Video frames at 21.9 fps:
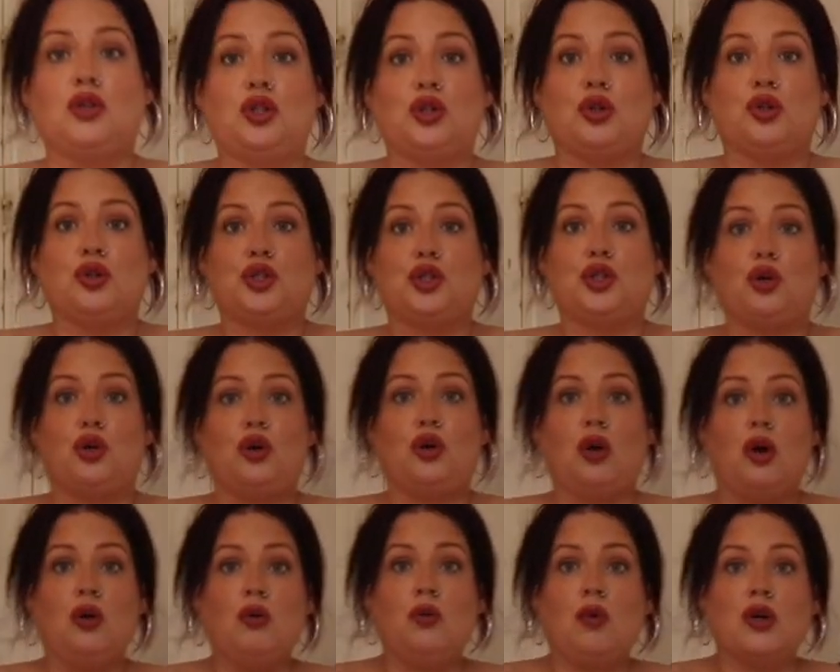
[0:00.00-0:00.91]
short,
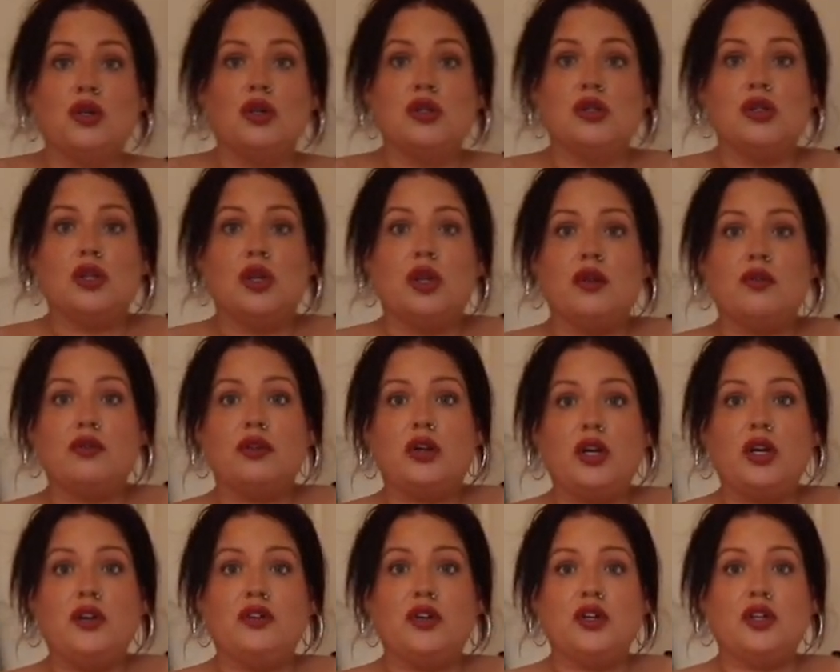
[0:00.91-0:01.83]
long ones. They
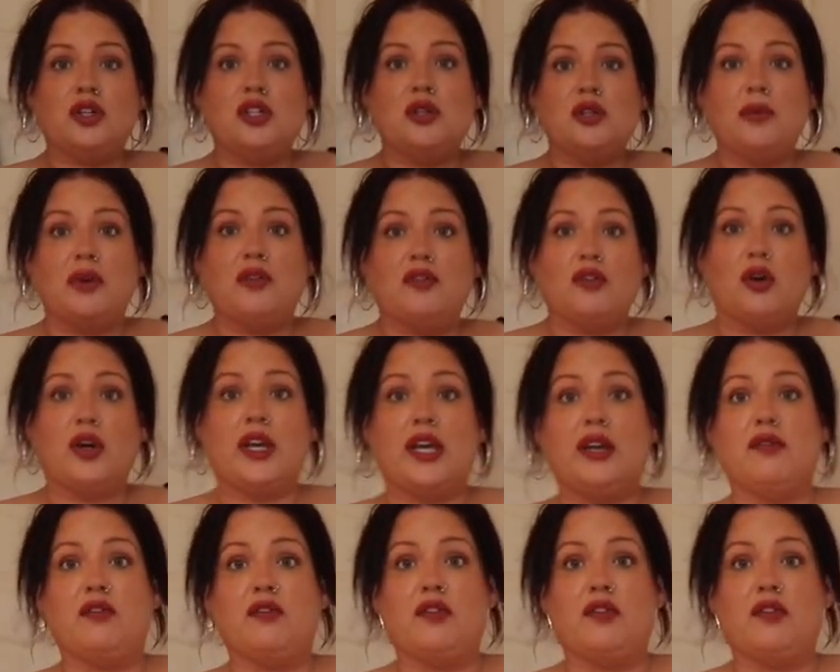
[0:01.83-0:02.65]
don't even go to me fucking